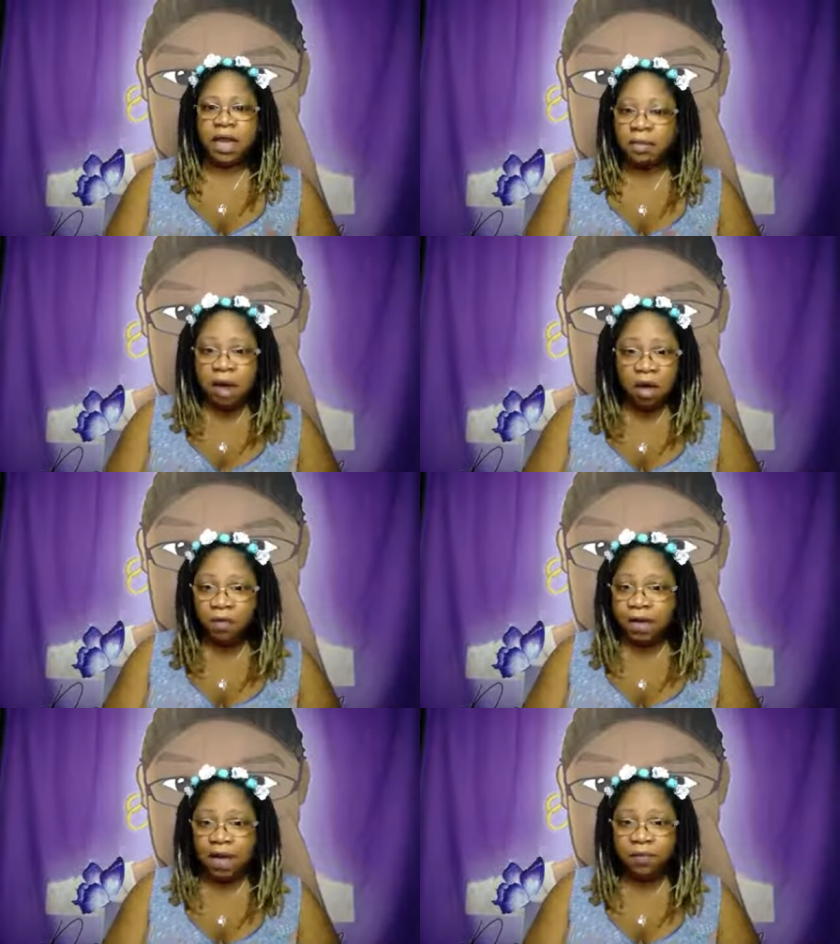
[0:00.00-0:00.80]
Am I
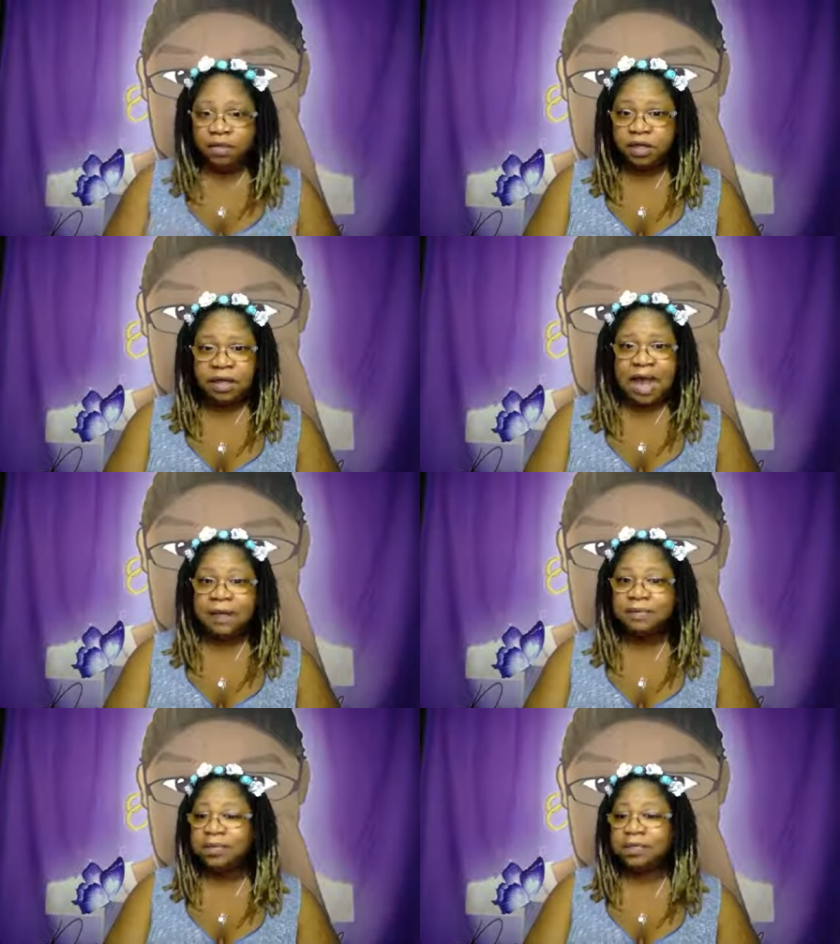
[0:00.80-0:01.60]
okay with it?
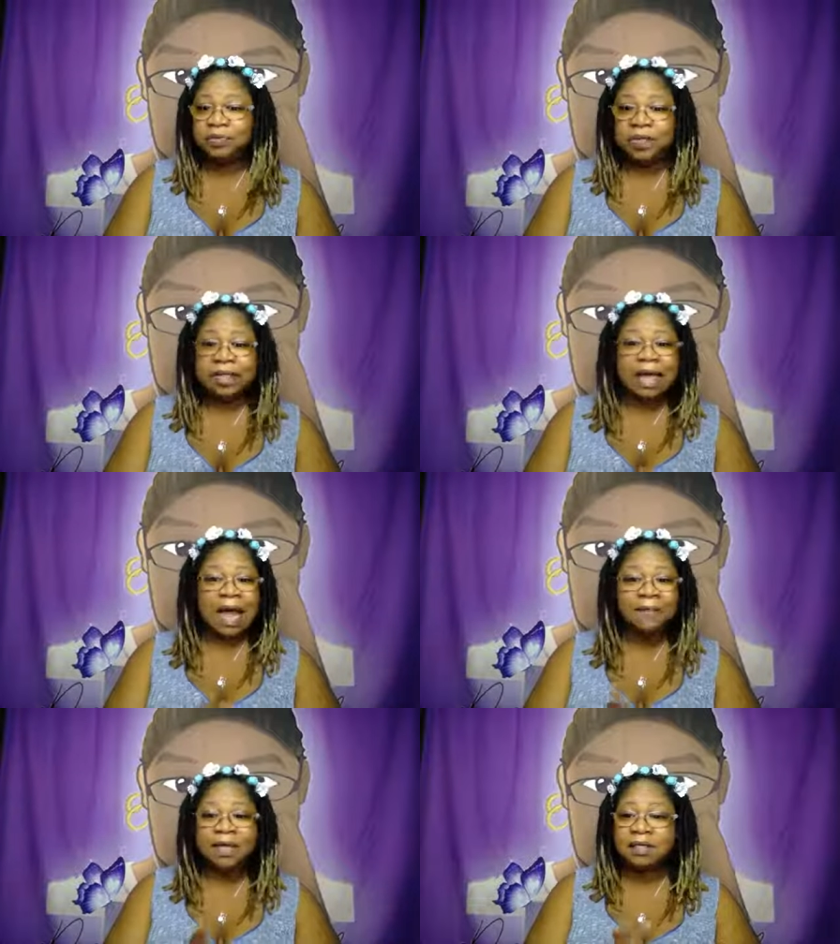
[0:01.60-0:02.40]
Absolutely
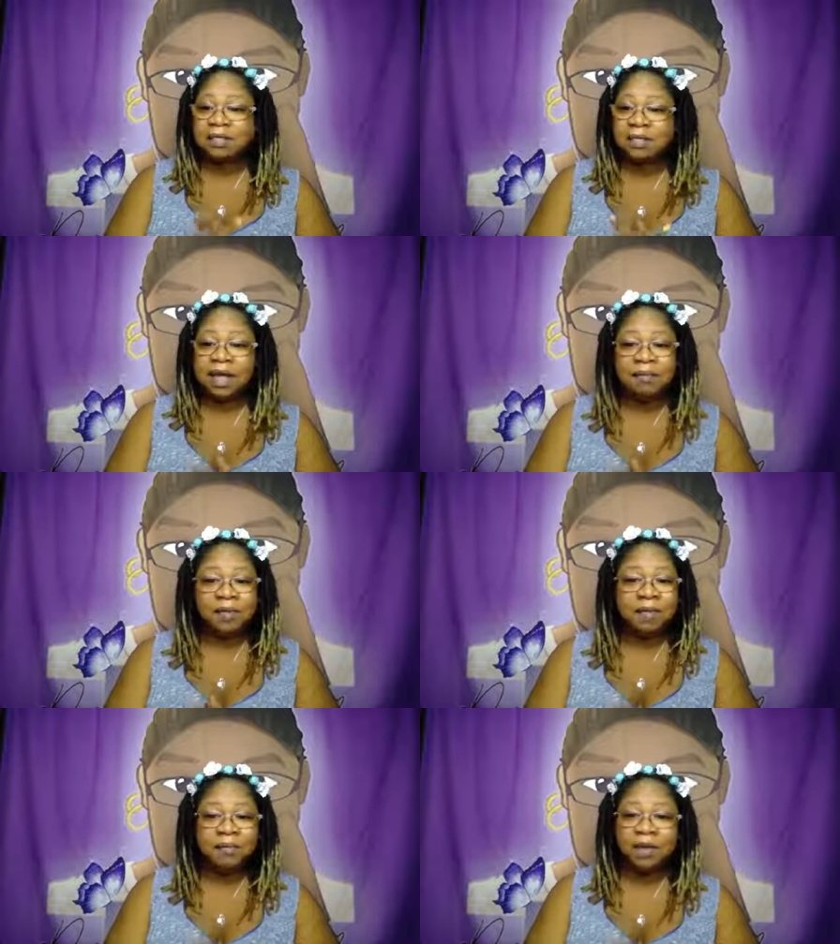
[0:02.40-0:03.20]
not, because it's
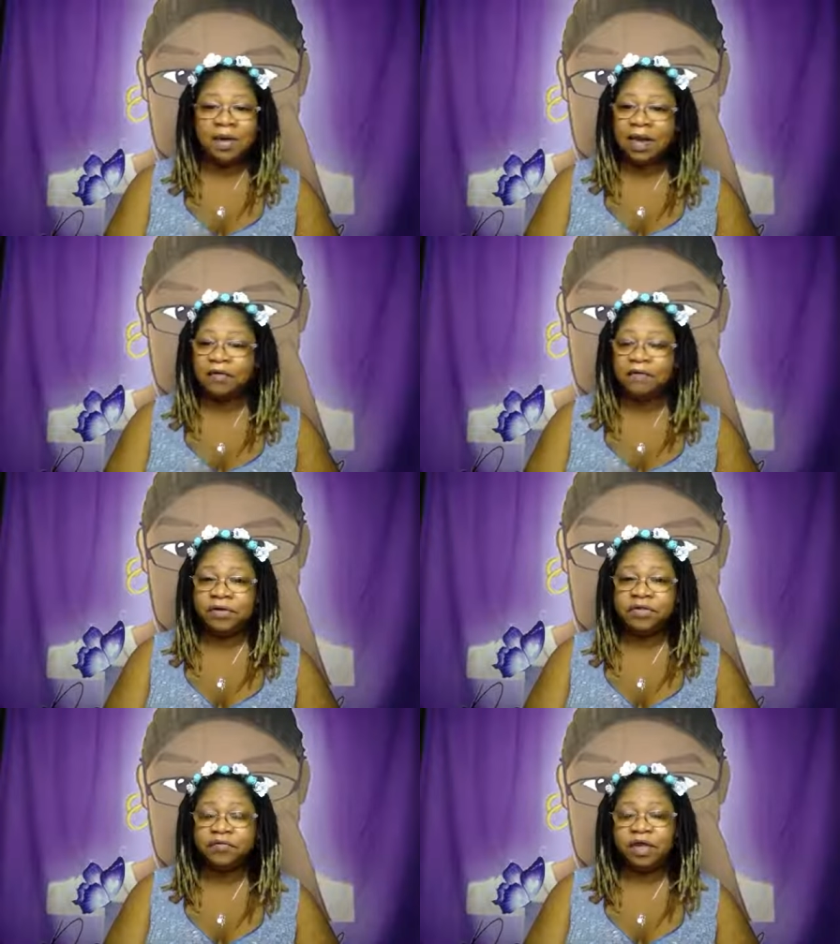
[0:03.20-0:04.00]
coming up on the
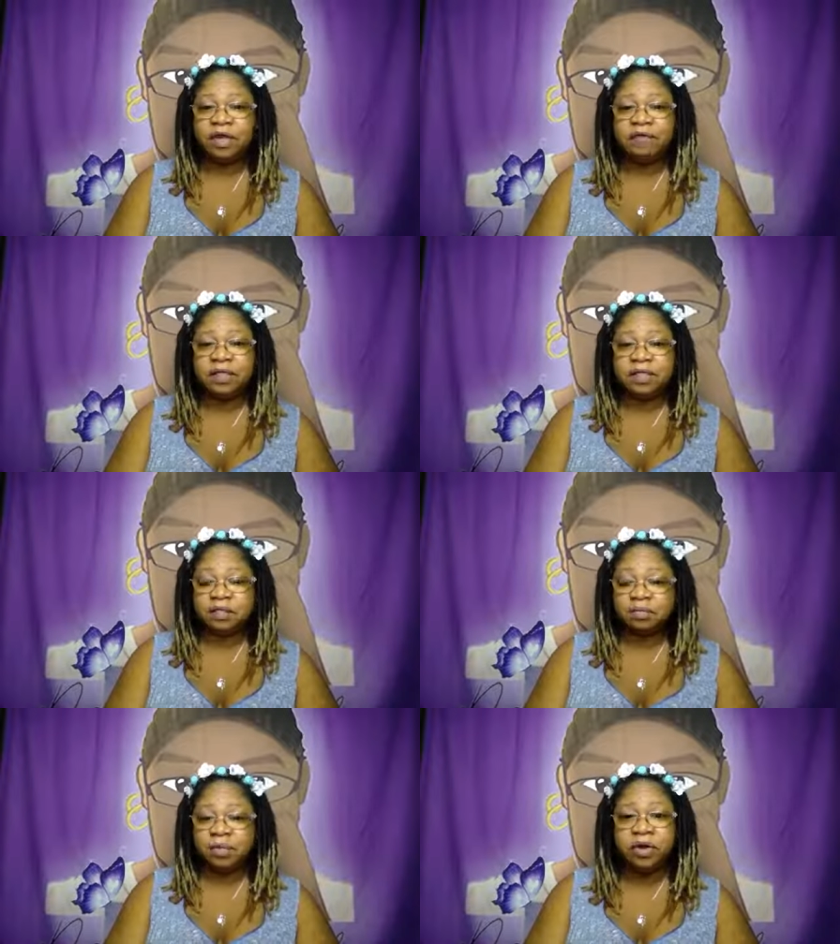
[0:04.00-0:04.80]
anniversary of his
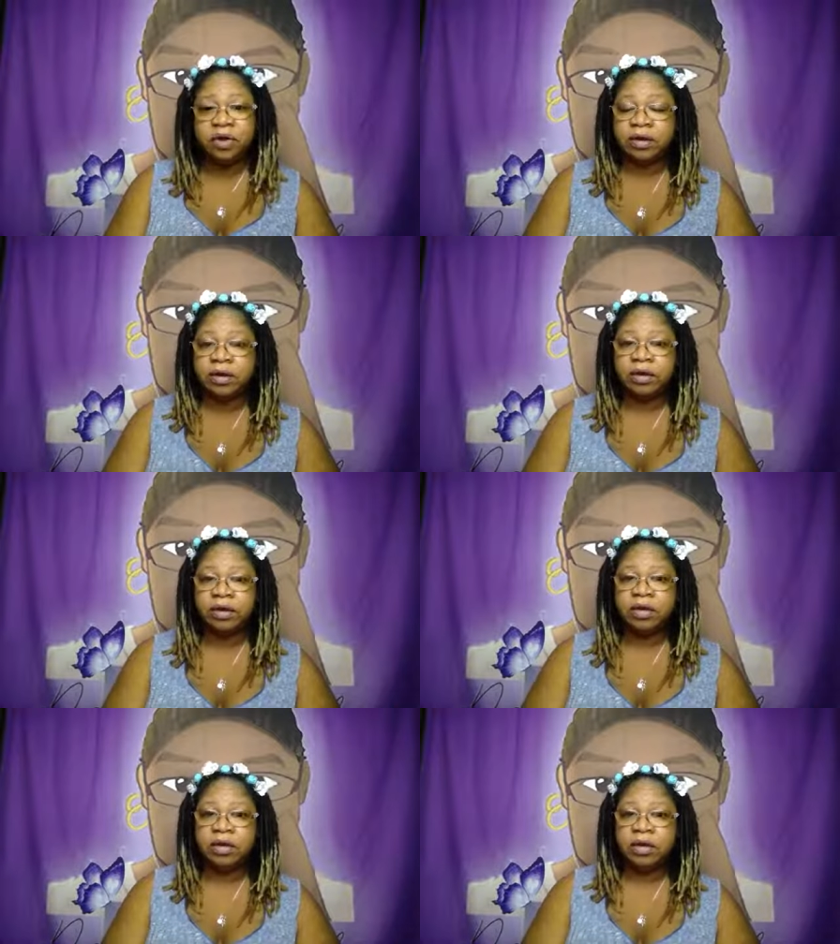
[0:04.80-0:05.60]
murder.
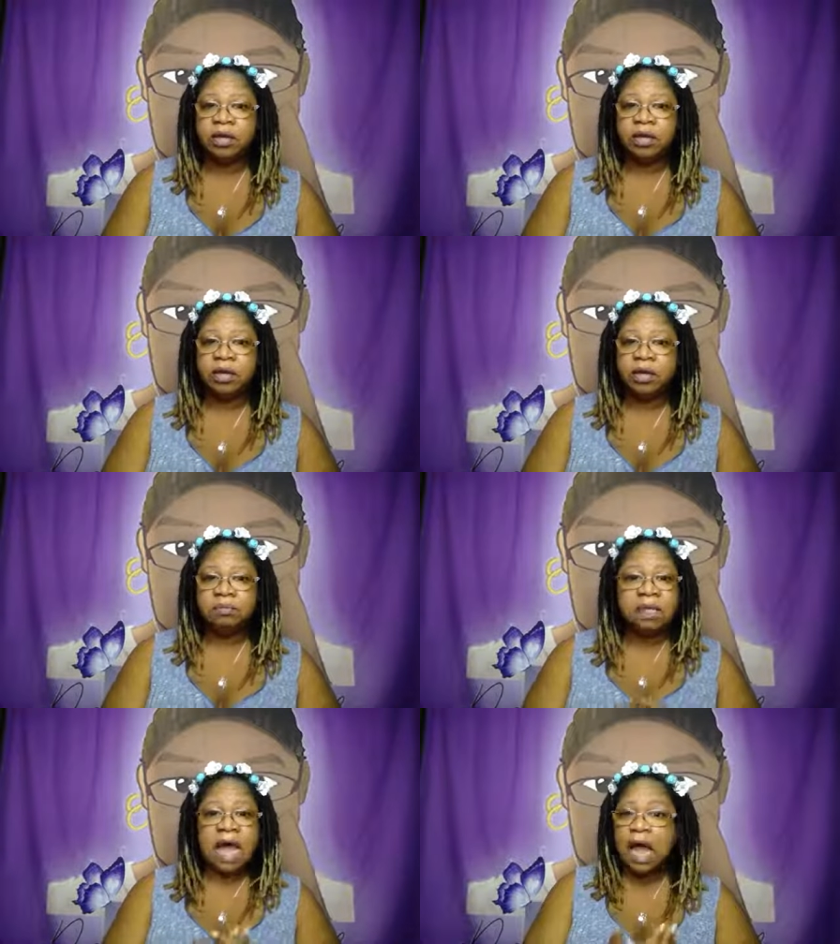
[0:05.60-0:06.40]

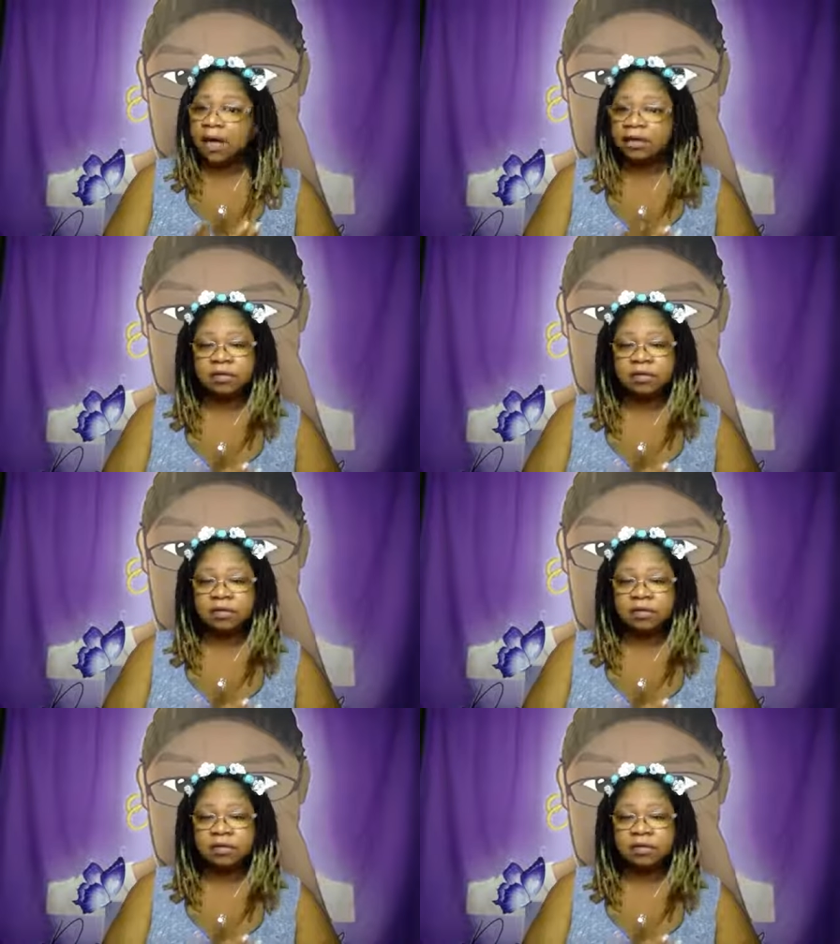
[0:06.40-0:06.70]
Not.